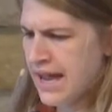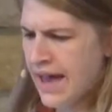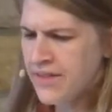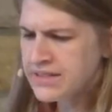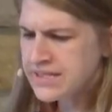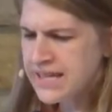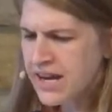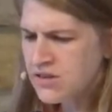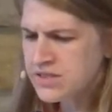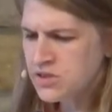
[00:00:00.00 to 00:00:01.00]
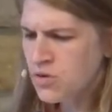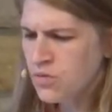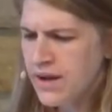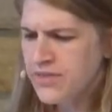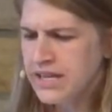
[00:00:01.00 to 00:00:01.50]
And that desire is so
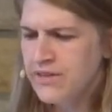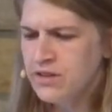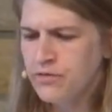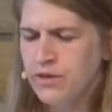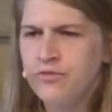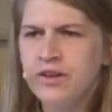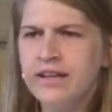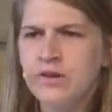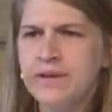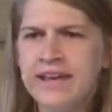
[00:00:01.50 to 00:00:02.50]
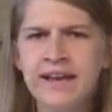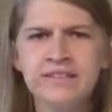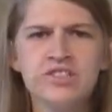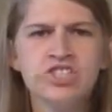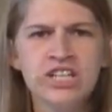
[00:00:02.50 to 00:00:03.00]
great that even if we feel like we
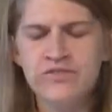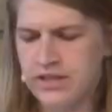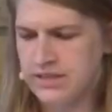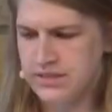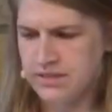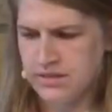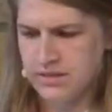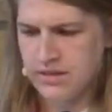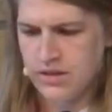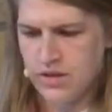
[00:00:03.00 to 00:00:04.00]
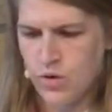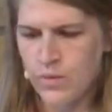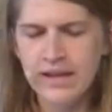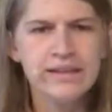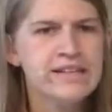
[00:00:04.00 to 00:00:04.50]
can't achieve it,
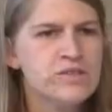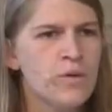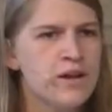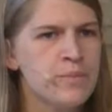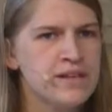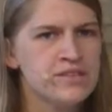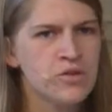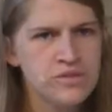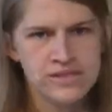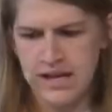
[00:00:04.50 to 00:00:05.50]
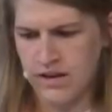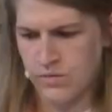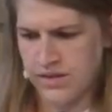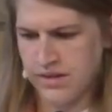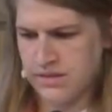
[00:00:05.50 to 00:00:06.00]
we at least want to be associated
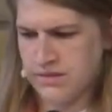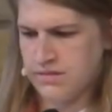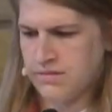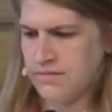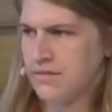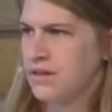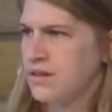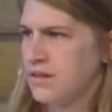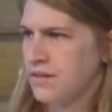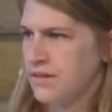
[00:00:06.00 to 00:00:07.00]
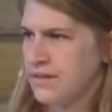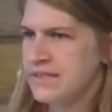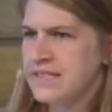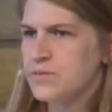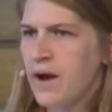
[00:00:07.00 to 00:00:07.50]
with it.
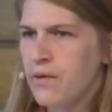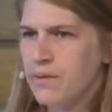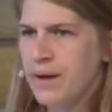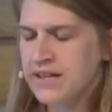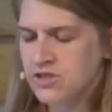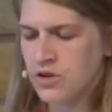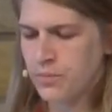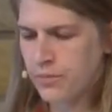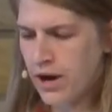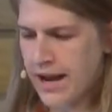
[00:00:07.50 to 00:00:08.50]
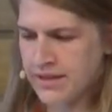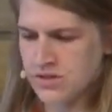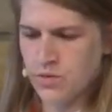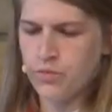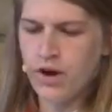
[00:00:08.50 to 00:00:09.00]
This is why we buy certain
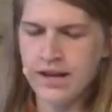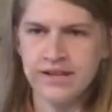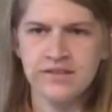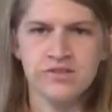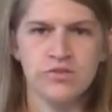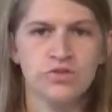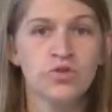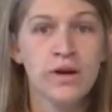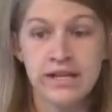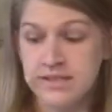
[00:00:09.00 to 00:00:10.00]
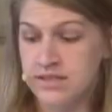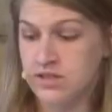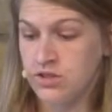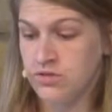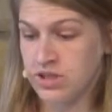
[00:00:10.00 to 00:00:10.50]
brands or products or join
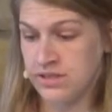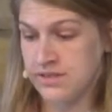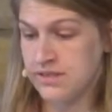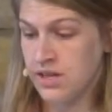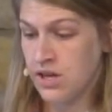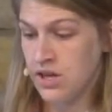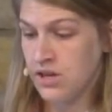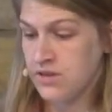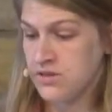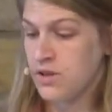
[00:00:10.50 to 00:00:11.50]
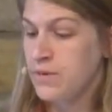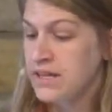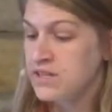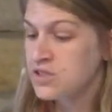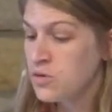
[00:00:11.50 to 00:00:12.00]
institutions, so that we
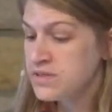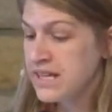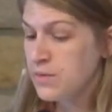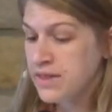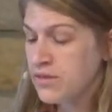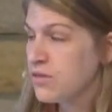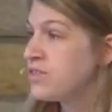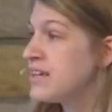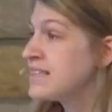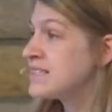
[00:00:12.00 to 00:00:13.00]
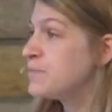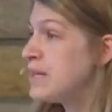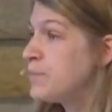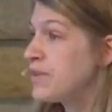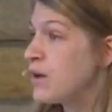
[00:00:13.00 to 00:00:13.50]
can associate with other things and
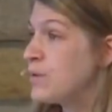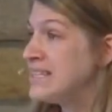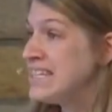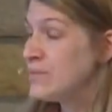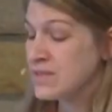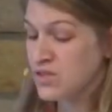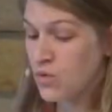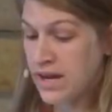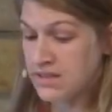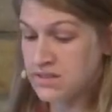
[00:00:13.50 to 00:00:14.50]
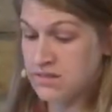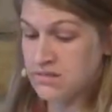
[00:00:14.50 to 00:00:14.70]
people that we deem as great.